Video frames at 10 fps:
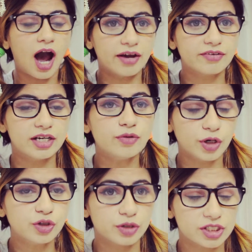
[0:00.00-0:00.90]
I really
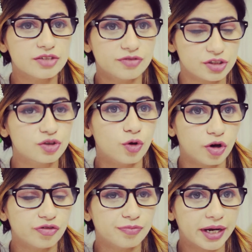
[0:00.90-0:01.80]
want to achieve this goal
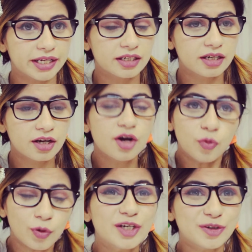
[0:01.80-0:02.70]
of mine,
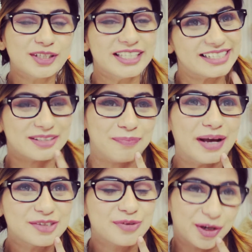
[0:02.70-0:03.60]
what do you think is the
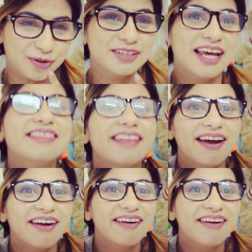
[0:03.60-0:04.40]
best way I could get there?